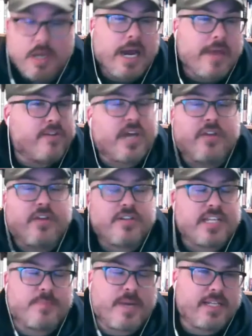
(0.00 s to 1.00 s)
And there's others
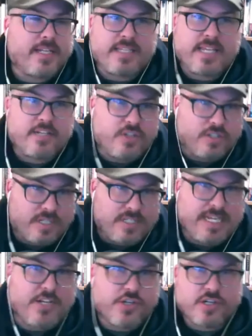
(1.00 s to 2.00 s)
that speculate that it's just a
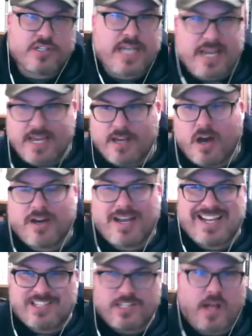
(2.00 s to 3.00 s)
teacher taking on
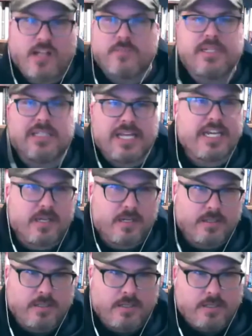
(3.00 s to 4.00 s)
a Solomon-like
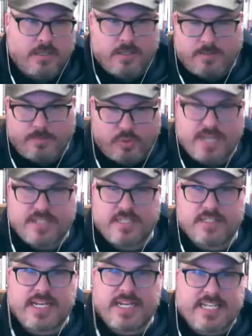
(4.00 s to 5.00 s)

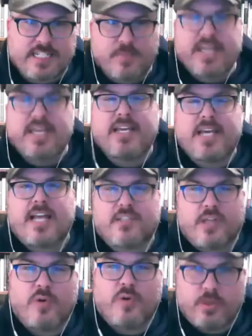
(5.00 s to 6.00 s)
presence, that he's speaking as
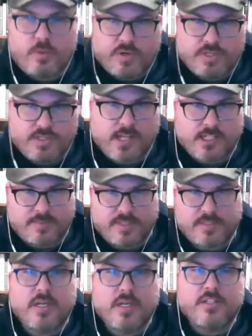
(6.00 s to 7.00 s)
though he were
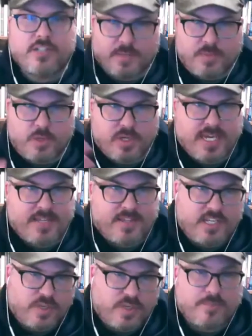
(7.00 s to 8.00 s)
Solomon to communicate
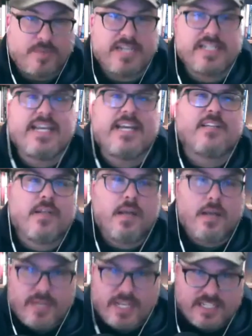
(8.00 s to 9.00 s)
these wisdom ideas,
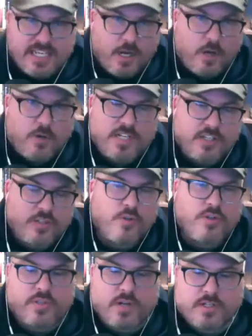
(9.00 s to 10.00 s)
because he knows that as soon
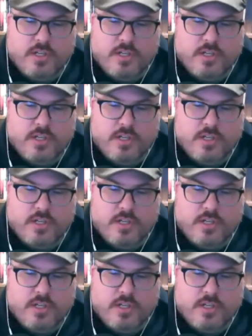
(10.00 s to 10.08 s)
as you start